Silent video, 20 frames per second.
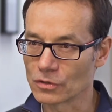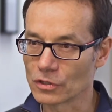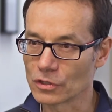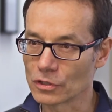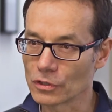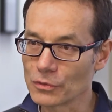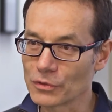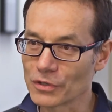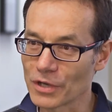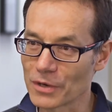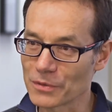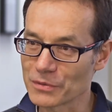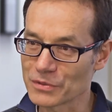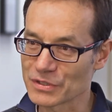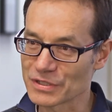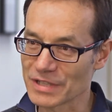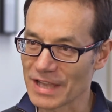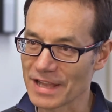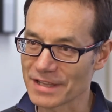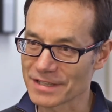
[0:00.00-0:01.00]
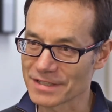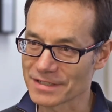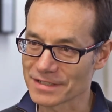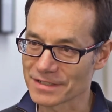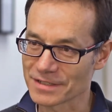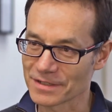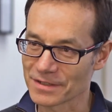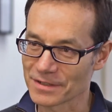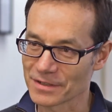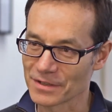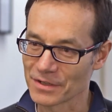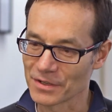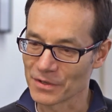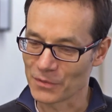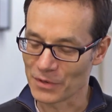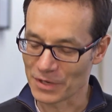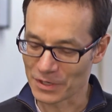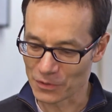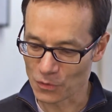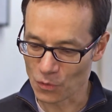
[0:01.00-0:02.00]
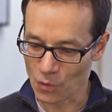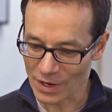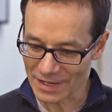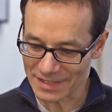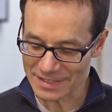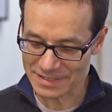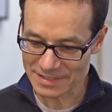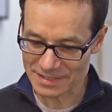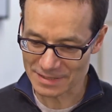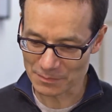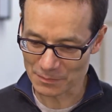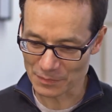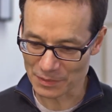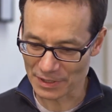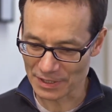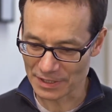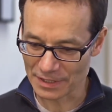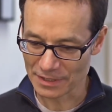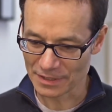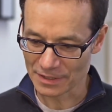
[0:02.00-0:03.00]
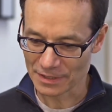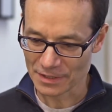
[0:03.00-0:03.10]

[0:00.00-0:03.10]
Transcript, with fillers: glucose CEST, where quite simply,